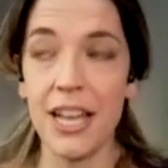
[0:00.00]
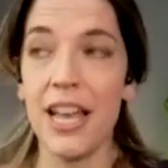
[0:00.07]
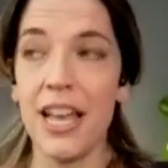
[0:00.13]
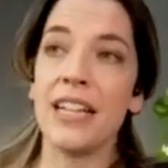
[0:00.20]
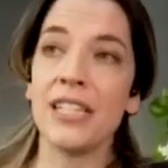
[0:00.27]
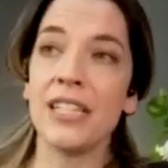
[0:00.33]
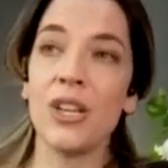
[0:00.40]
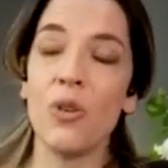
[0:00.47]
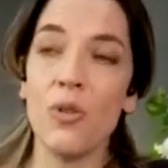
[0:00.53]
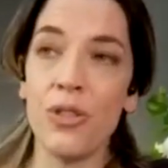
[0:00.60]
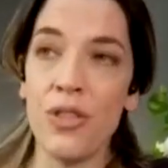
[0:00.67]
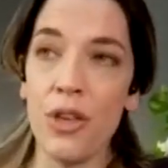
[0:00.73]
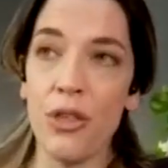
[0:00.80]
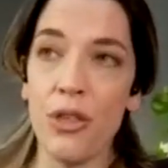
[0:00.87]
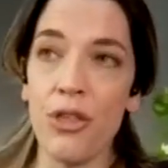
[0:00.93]
And so
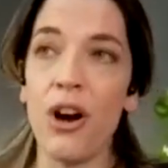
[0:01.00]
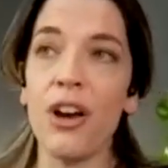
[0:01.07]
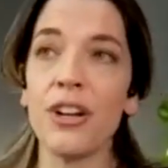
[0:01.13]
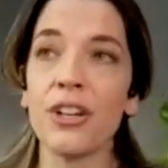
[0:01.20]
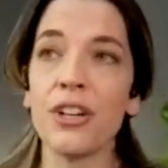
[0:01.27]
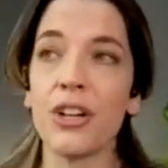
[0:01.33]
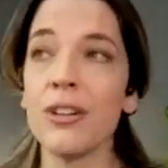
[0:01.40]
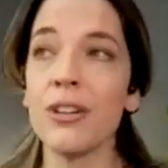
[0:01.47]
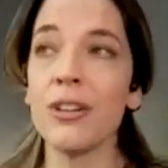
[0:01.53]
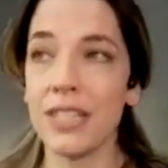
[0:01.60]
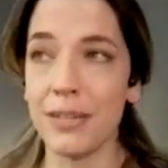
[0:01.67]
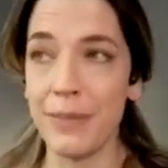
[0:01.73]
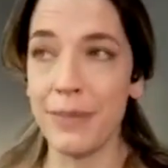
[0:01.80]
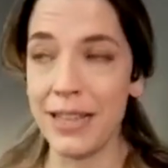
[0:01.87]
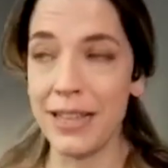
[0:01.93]
the thought occurred
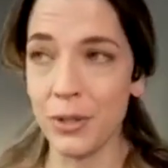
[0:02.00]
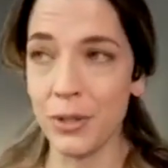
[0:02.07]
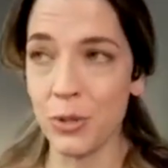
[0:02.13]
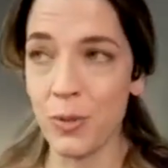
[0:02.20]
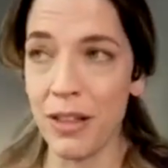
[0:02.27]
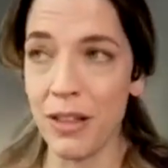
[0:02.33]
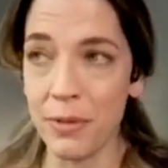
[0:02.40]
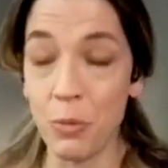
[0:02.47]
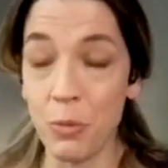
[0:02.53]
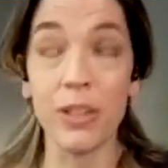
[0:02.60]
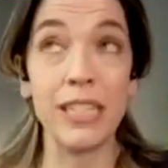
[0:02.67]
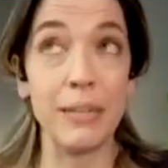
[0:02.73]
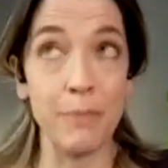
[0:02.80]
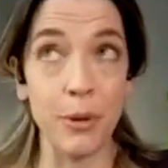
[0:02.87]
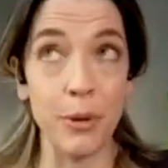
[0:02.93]
to me, this is while I was
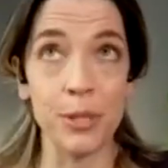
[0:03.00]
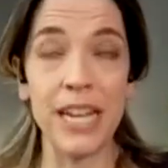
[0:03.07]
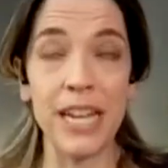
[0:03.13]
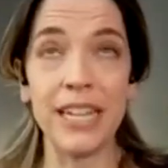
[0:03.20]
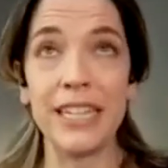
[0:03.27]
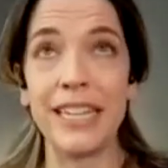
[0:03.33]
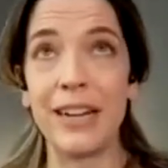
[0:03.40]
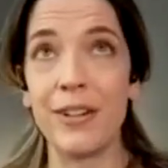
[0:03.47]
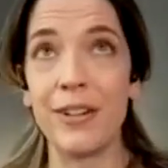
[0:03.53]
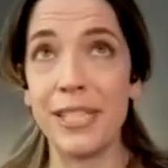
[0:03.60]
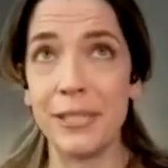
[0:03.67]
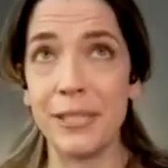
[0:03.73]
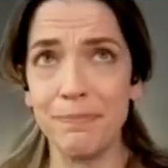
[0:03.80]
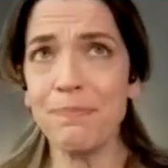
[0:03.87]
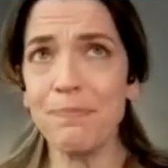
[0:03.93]
working in
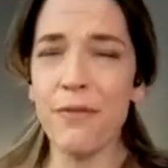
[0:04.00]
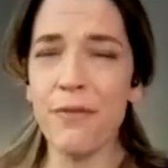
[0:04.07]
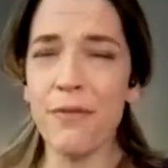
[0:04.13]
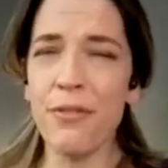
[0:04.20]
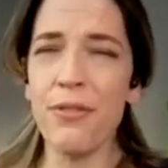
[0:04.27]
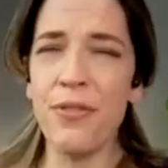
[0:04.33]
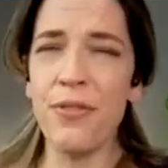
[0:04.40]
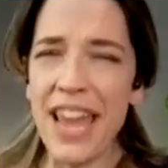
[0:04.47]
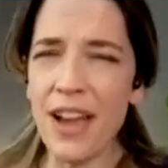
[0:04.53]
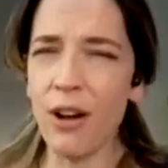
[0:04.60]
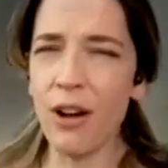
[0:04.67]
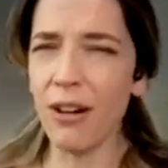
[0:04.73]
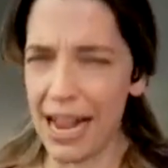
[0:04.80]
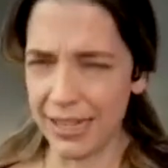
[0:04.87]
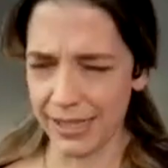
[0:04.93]
post-secondaries, if they
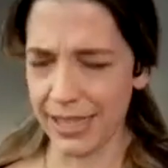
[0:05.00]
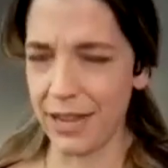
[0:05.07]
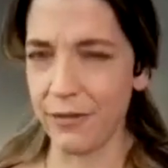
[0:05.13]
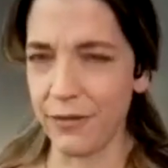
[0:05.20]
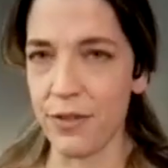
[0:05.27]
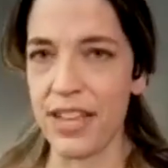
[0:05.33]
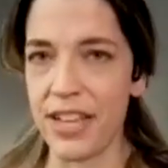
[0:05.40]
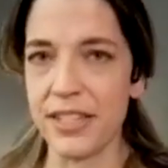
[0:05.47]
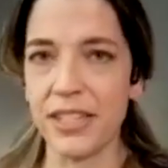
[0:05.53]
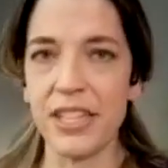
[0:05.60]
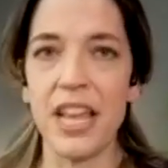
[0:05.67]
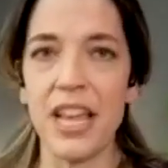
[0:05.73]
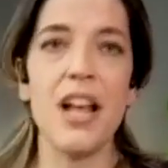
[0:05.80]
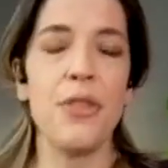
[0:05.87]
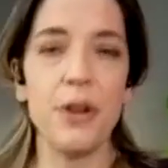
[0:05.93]
are asking for this,
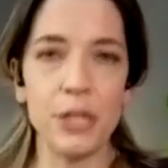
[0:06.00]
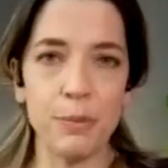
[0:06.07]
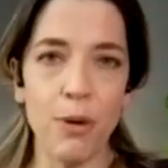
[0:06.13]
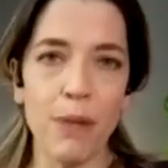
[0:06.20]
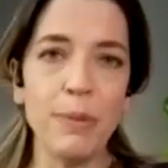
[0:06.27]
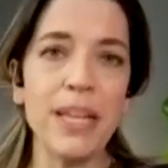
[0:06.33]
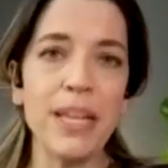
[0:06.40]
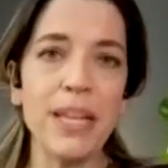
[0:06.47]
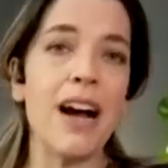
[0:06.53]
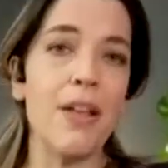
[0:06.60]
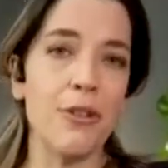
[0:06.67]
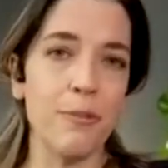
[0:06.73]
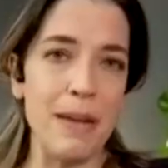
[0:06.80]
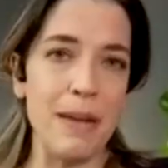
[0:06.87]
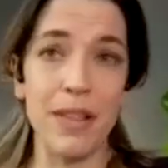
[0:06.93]
there's probably
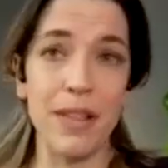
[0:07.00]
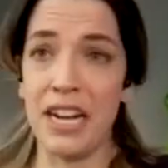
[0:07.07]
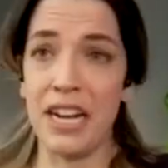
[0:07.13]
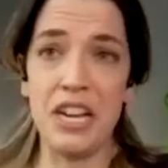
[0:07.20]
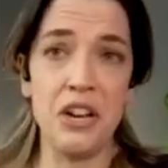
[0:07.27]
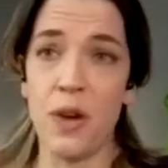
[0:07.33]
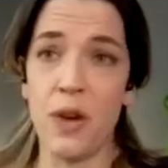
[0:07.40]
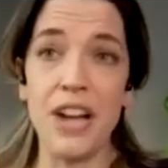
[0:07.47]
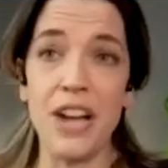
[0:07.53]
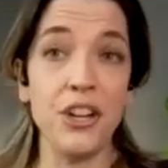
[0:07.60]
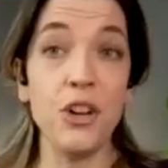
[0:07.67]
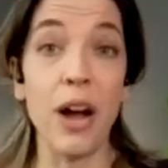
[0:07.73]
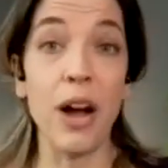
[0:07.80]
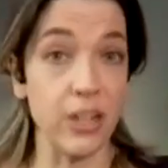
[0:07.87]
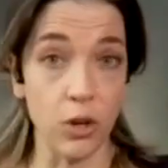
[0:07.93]
other people, and I
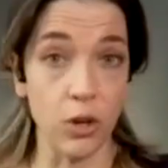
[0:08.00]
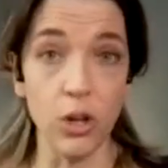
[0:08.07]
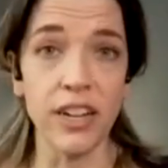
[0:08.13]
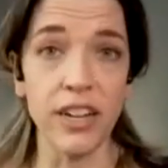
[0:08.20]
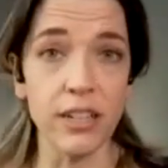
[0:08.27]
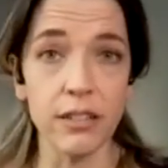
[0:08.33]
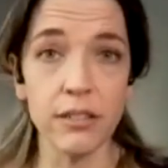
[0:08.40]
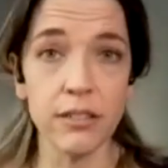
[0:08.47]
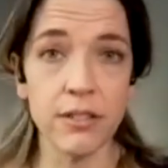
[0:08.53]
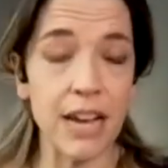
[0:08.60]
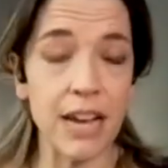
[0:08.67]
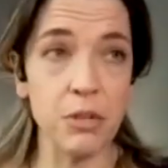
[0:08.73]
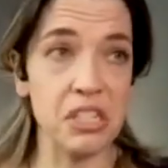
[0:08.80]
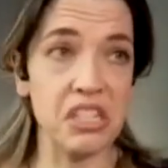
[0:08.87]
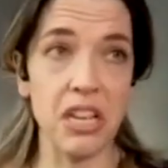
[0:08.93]
knew I could.
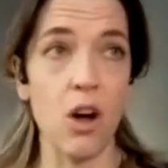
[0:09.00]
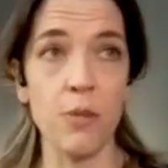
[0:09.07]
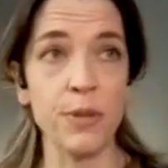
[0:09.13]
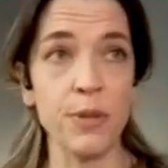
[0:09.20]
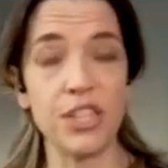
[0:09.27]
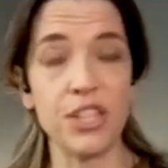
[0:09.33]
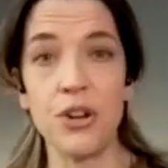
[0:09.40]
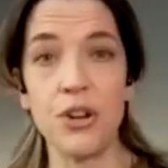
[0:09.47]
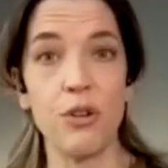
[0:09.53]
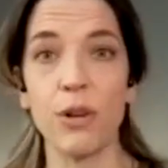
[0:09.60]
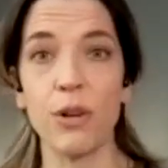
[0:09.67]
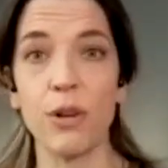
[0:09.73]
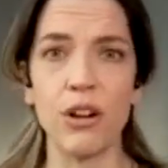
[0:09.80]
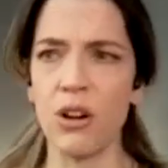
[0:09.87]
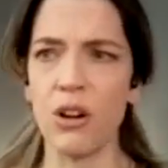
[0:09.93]
That was almost a
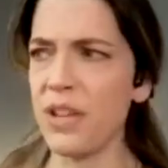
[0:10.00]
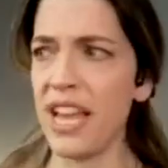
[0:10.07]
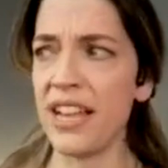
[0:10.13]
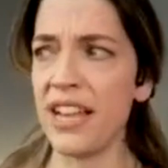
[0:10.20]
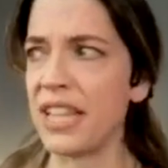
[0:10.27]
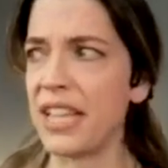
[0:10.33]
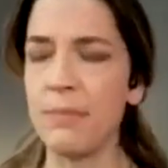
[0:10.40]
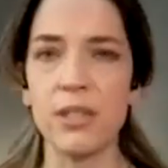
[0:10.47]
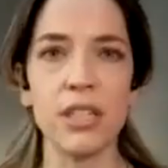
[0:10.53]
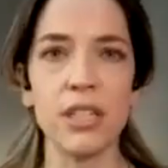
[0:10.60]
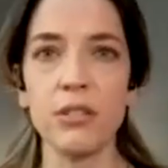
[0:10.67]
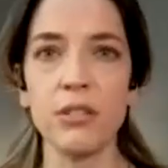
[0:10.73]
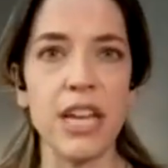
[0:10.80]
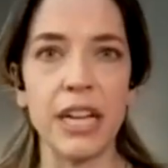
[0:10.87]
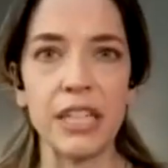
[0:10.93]
no-brainer. Oh, yes,
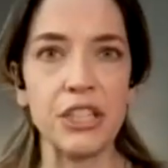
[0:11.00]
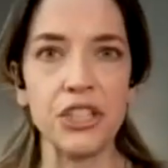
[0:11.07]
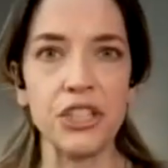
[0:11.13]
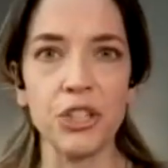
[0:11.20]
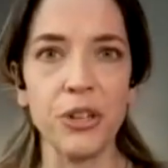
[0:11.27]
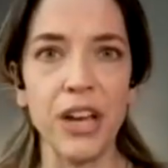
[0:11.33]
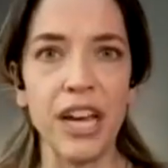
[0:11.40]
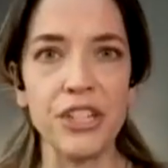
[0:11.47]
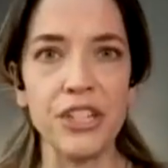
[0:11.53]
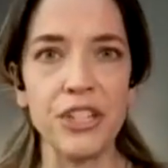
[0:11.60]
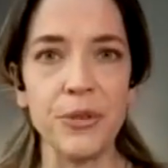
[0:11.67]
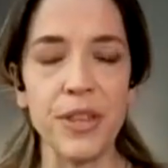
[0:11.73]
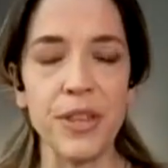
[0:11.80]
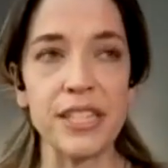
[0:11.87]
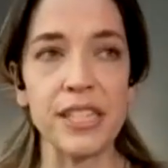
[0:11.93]
absolutely, I can show you how to
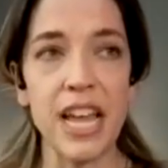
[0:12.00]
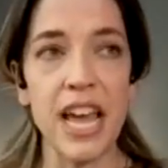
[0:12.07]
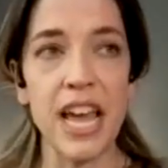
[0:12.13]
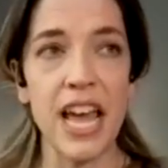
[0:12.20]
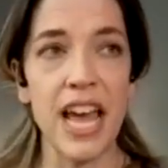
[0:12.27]
do this.